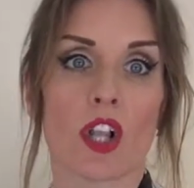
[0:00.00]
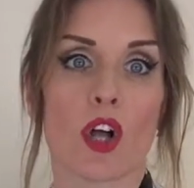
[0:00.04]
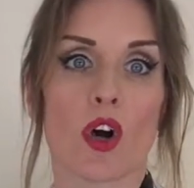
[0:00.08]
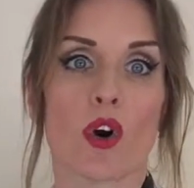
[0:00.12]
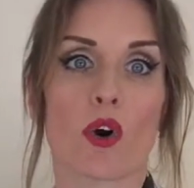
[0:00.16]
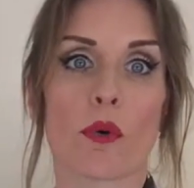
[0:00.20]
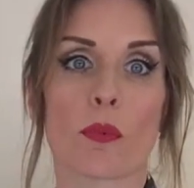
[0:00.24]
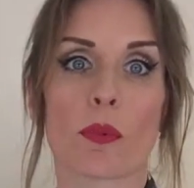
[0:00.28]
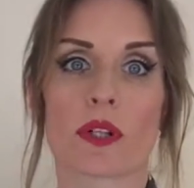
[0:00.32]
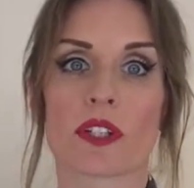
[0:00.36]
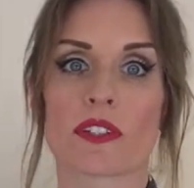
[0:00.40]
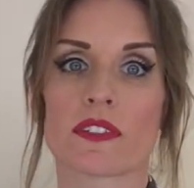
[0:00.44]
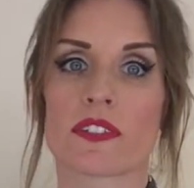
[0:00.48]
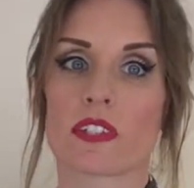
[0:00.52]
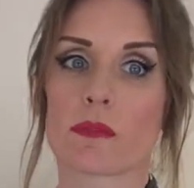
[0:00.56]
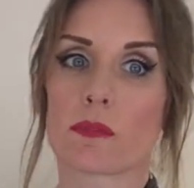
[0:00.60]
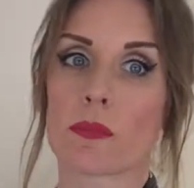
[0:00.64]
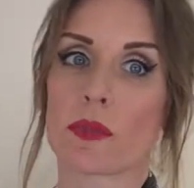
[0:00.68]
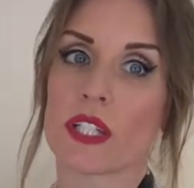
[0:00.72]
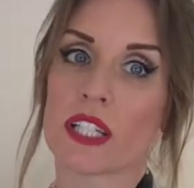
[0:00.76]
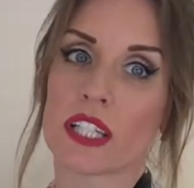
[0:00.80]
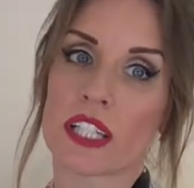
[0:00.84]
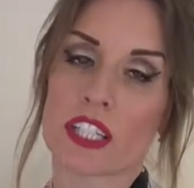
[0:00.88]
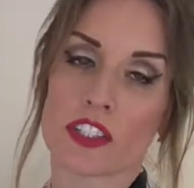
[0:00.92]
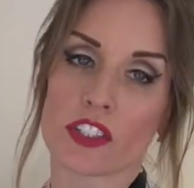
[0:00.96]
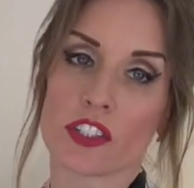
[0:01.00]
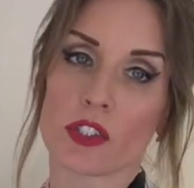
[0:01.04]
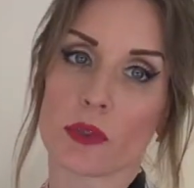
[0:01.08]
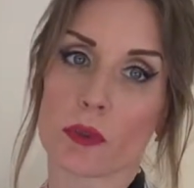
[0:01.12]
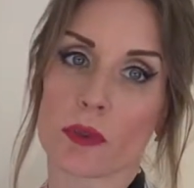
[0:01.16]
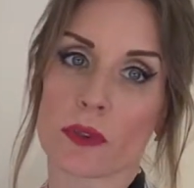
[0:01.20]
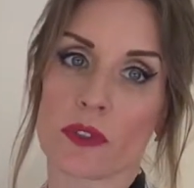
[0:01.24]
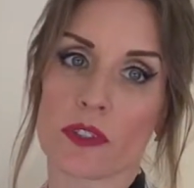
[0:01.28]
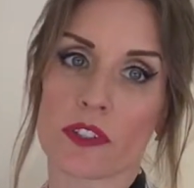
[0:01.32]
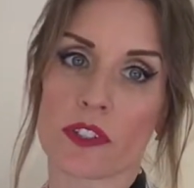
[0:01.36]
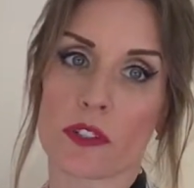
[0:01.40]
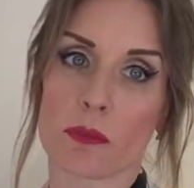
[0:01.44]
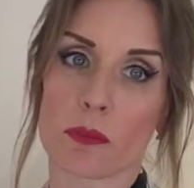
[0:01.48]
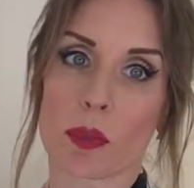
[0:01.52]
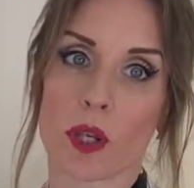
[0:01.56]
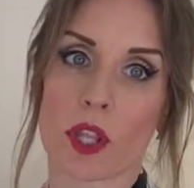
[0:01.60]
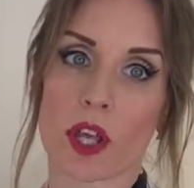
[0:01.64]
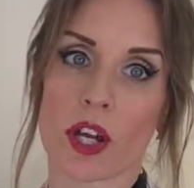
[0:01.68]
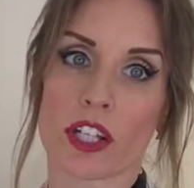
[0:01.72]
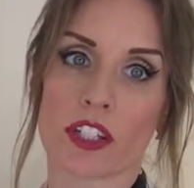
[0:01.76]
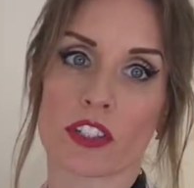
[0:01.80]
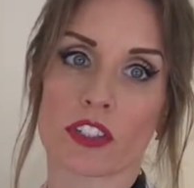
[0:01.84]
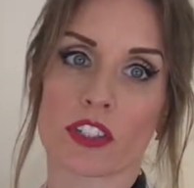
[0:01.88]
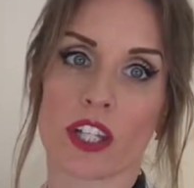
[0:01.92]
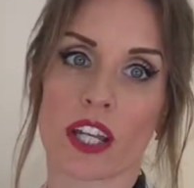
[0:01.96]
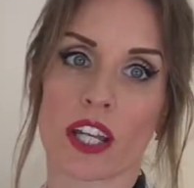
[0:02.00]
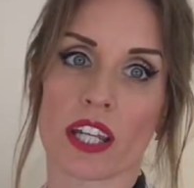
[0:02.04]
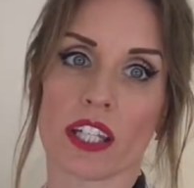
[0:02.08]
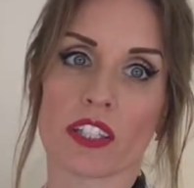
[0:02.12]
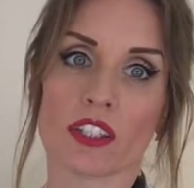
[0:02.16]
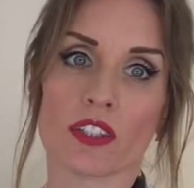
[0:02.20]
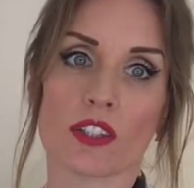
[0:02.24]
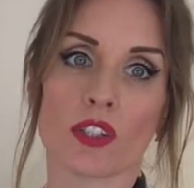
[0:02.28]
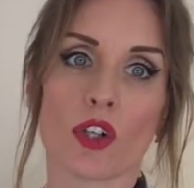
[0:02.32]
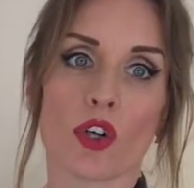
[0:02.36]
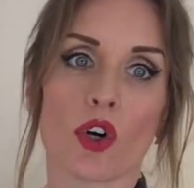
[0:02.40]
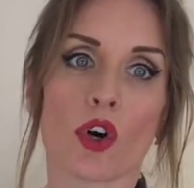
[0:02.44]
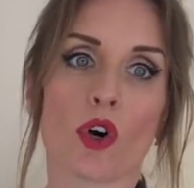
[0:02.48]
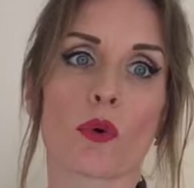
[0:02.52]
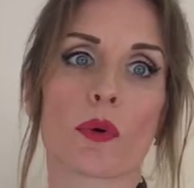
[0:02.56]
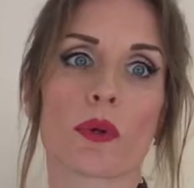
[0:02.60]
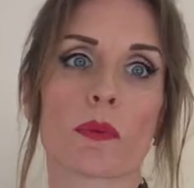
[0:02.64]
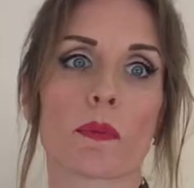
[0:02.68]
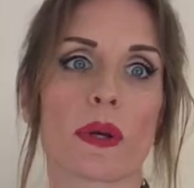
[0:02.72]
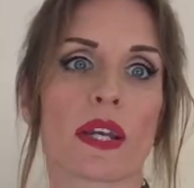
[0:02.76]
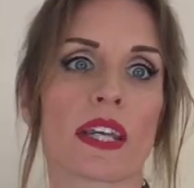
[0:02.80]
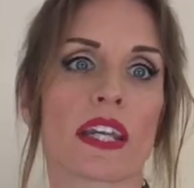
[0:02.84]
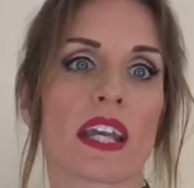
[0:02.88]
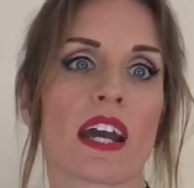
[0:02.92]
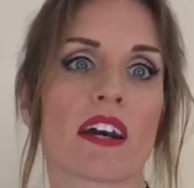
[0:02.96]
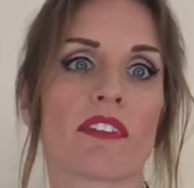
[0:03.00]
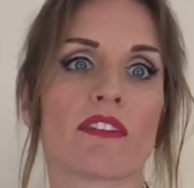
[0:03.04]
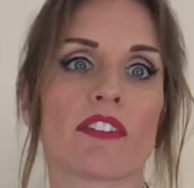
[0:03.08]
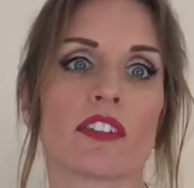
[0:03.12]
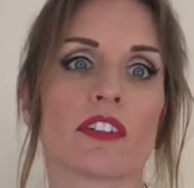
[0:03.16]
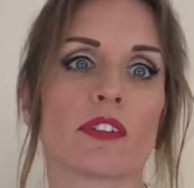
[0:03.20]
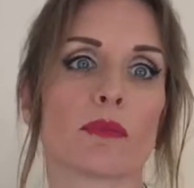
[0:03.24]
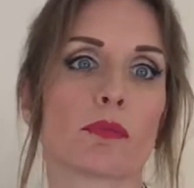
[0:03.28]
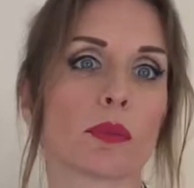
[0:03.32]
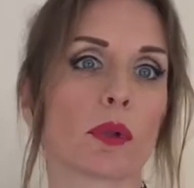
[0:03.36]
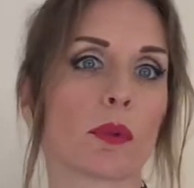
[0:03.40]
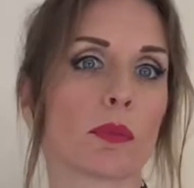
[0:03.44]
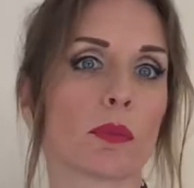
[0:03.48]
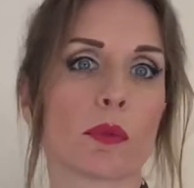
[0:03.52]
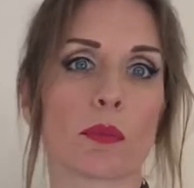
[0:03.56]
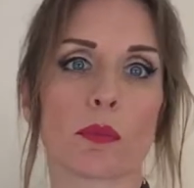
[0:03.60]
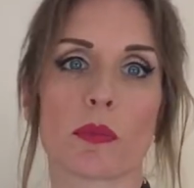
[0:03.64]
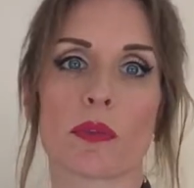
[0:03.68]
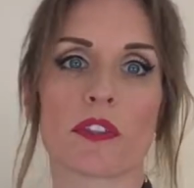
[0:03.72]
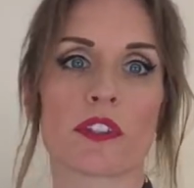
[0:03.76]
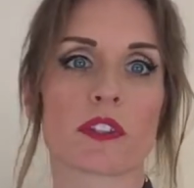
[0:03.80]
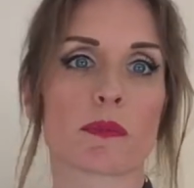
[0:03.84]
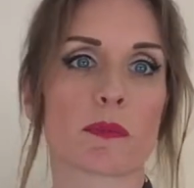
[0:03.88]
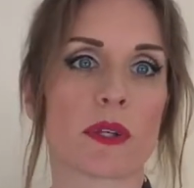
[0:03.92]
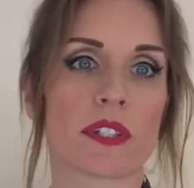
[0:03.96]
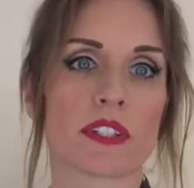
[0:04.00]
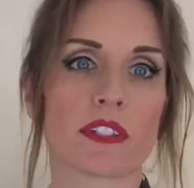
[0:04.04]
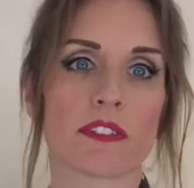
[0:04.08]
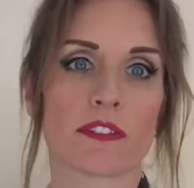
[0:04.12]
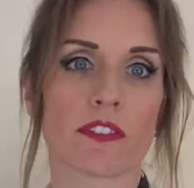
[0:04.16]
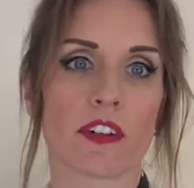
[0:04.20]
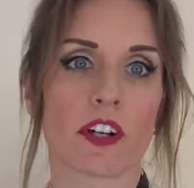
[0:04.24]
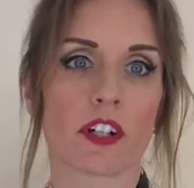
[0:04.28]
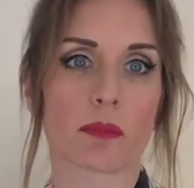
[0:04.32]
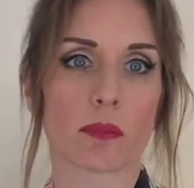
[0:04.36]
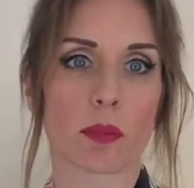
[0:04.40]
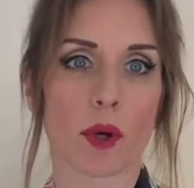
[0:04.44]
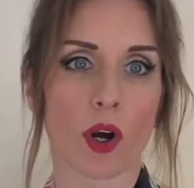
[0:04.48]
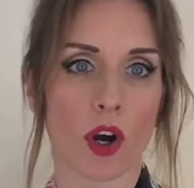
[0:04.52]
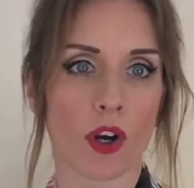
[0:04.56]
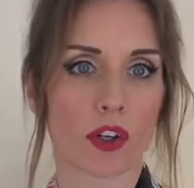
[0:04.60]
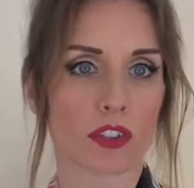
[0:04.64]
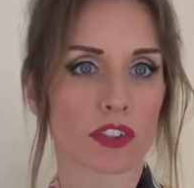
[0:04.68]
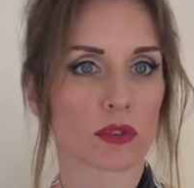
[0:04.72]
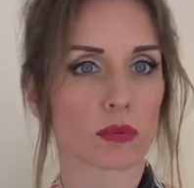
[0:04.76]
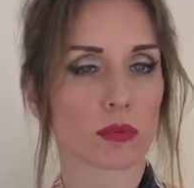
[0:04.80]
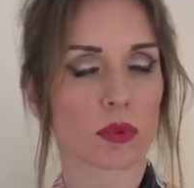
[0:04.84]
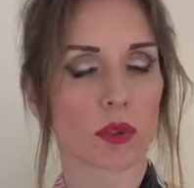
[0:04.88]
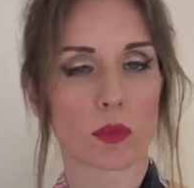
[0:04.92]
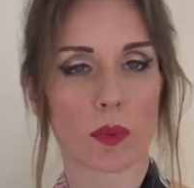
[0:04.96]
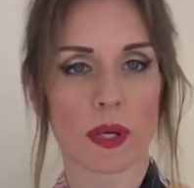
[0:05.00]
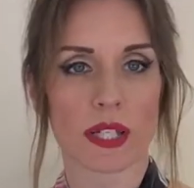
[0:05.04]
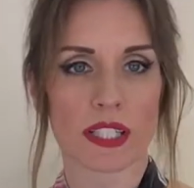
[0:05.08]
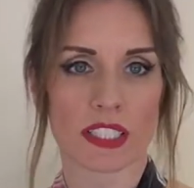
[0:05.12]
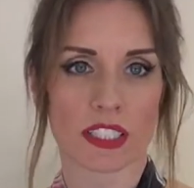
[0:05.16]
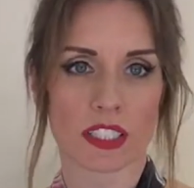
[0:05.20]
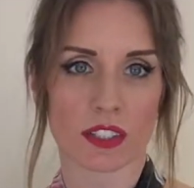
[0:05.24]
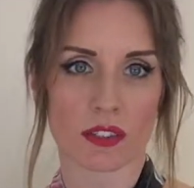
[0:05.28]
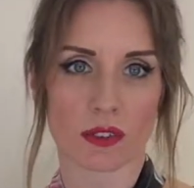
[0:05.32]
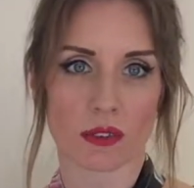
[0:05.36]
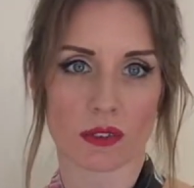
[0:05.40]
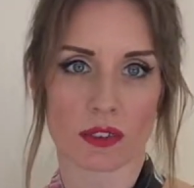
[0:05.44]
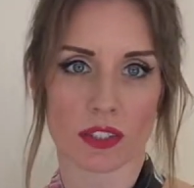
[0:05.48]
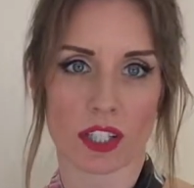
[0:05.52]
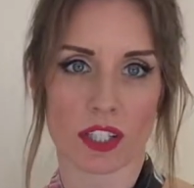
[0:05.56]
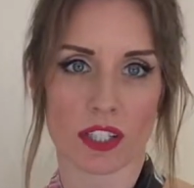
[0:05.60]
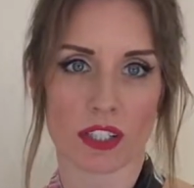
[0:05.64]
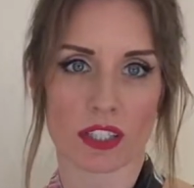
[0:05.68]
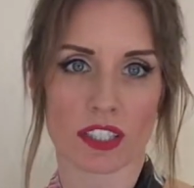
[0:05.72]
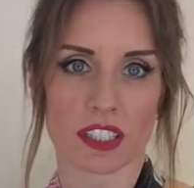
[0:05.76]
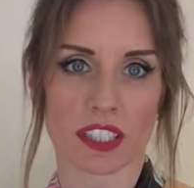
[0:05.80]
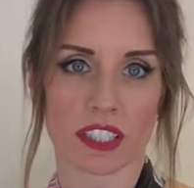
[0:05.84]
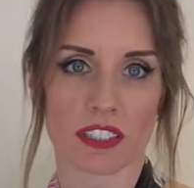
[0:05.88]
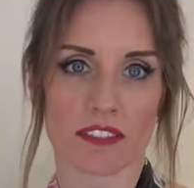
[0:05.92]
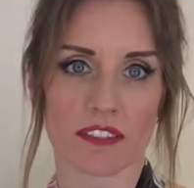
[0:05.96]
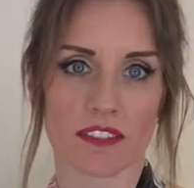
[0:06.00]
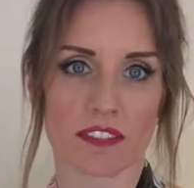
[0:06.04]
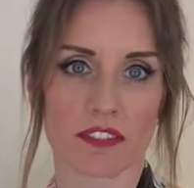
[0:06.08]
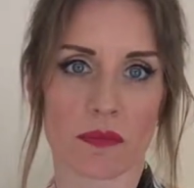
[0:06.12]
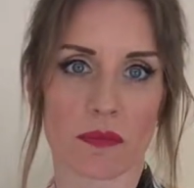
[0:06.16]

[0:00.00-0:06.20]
or because there's been an issue with the supply chain, or we may have a problem with a specified part and we're waiting an alternative.